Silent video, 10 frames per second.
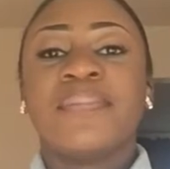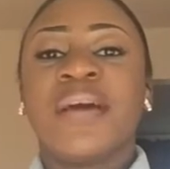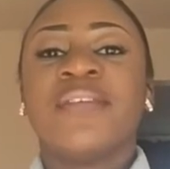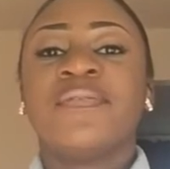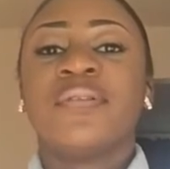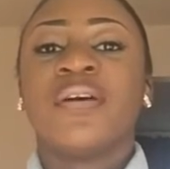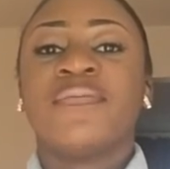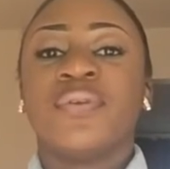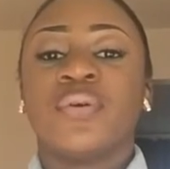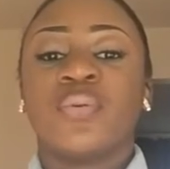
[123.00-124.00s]
mindful
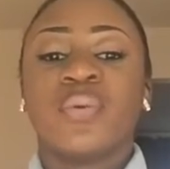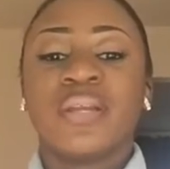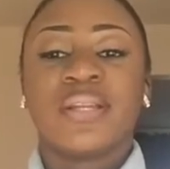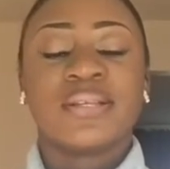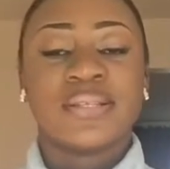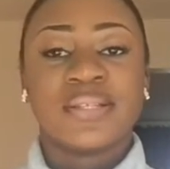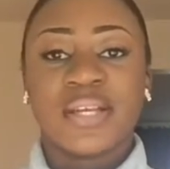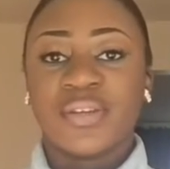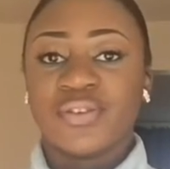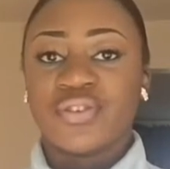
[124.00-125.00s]
of your weaknesses
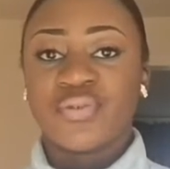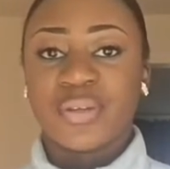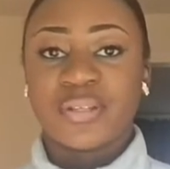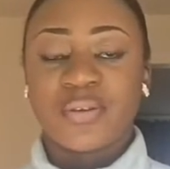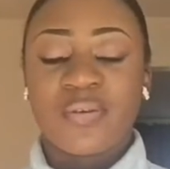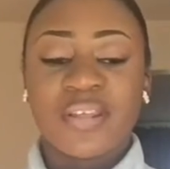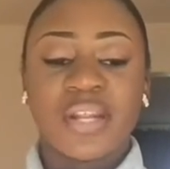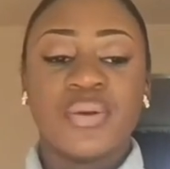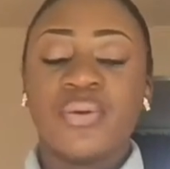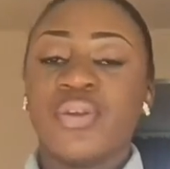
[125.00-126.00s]
and your strengths, or
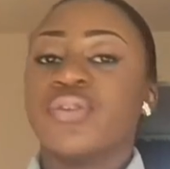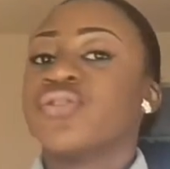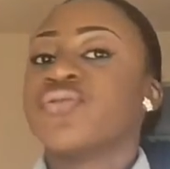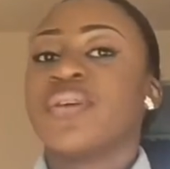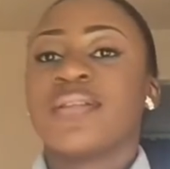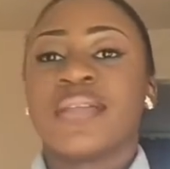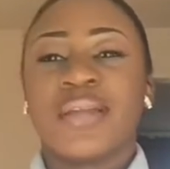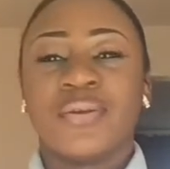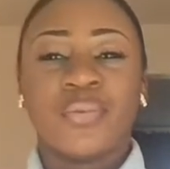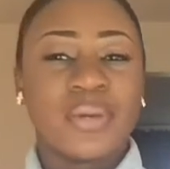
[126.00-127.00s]
rather know your strengths
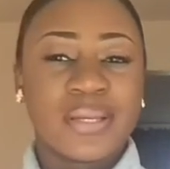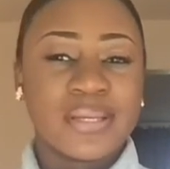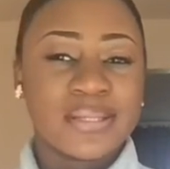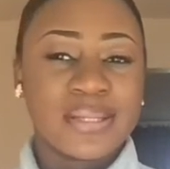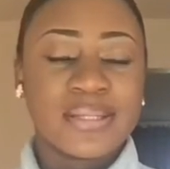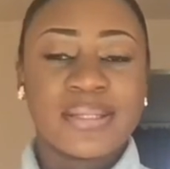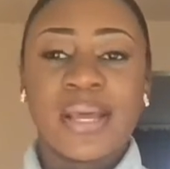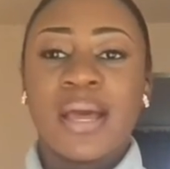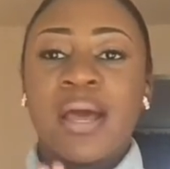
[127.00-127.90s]
and your weaknesses.